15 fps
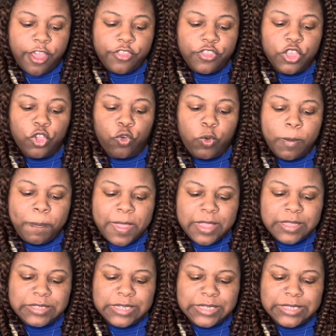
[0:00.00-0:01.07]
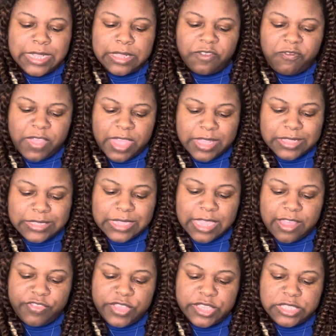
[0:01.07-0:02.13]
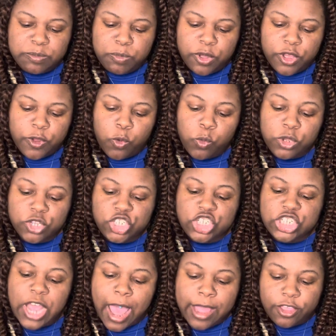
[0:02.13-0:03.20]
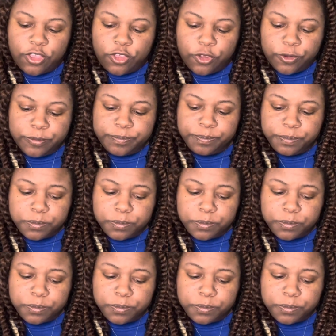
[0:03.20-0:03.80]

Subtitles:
The gripping detailed events in this book will shock you,